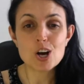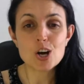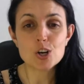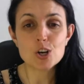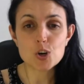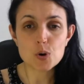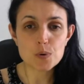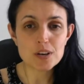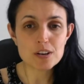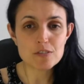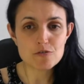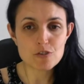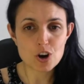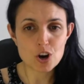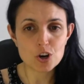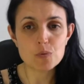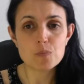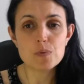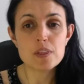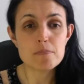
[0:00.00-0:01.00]
are going
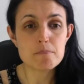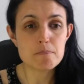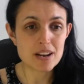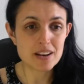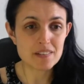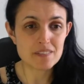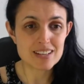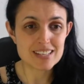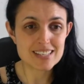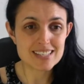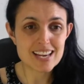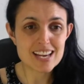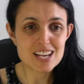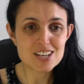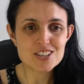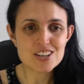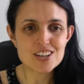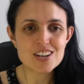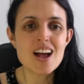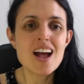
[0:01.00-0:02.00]
wrong with
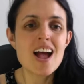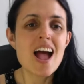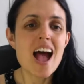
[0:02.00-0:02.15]
manifestation